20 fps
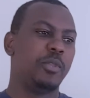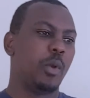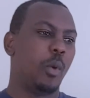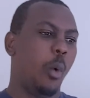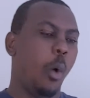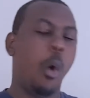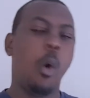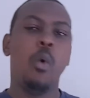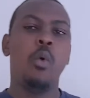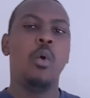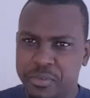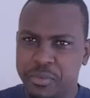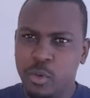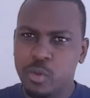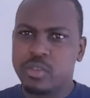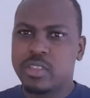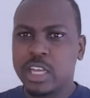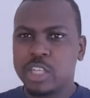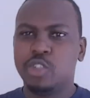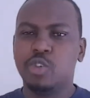the whole feel
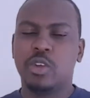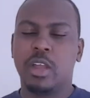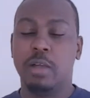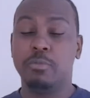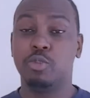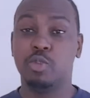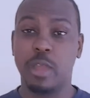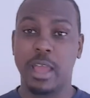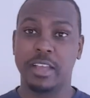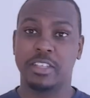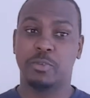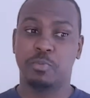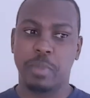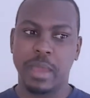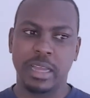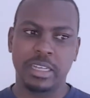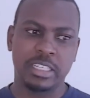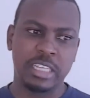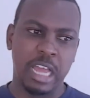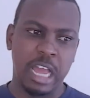that you come to
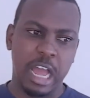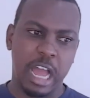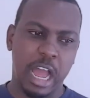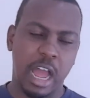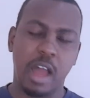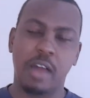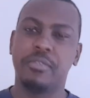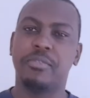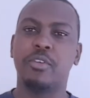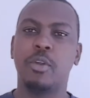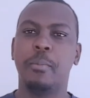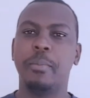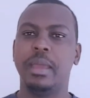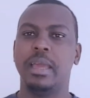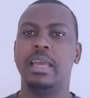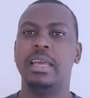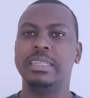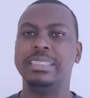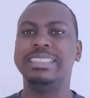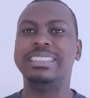expect from
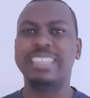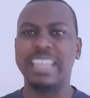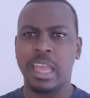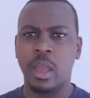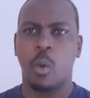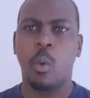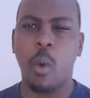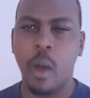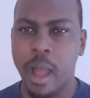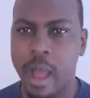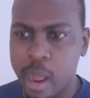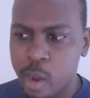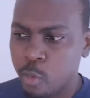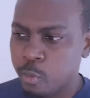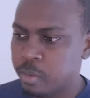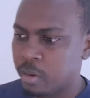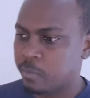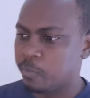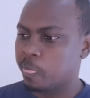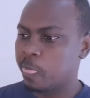a Dewa
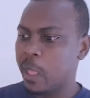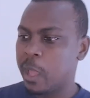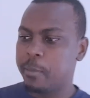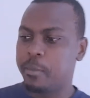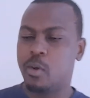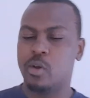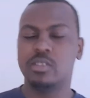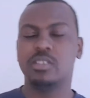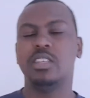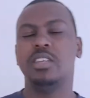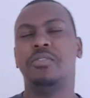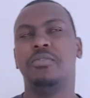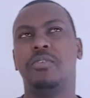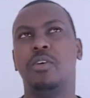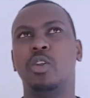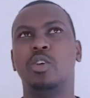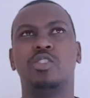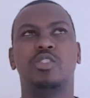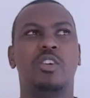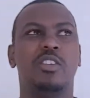album, because it
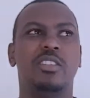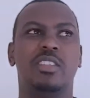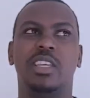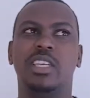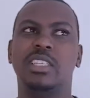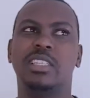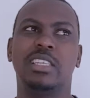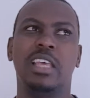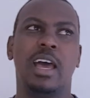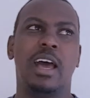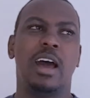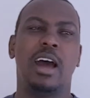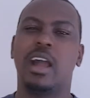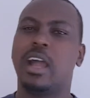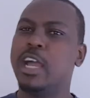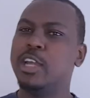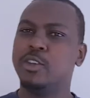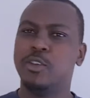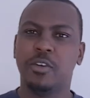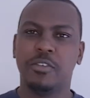follows on this
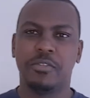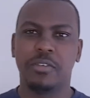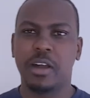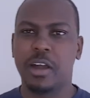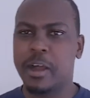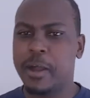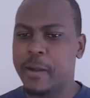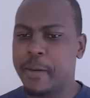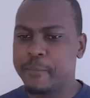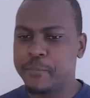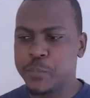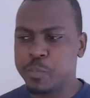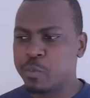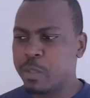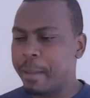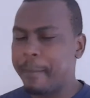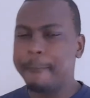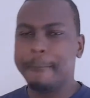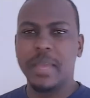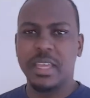kind of
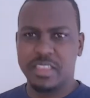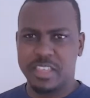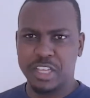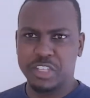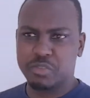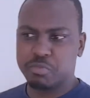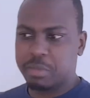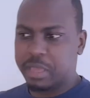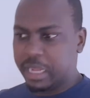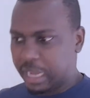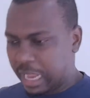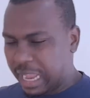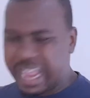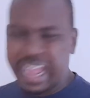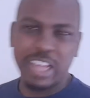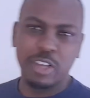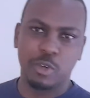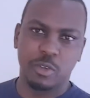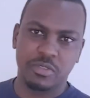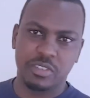Matthias Mere
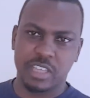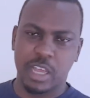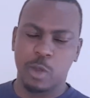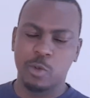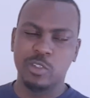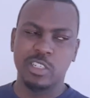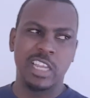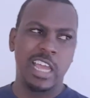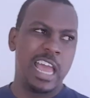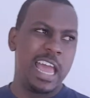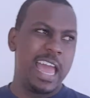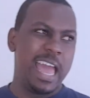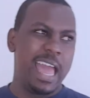kind of sound.